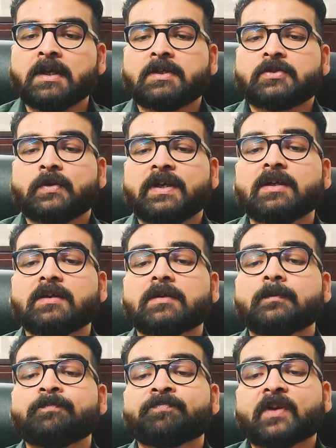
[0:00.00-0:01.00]
So
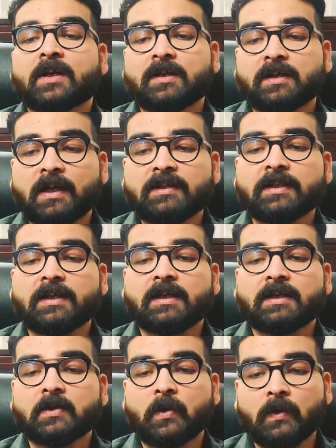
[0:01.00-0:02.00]
here Gratikarak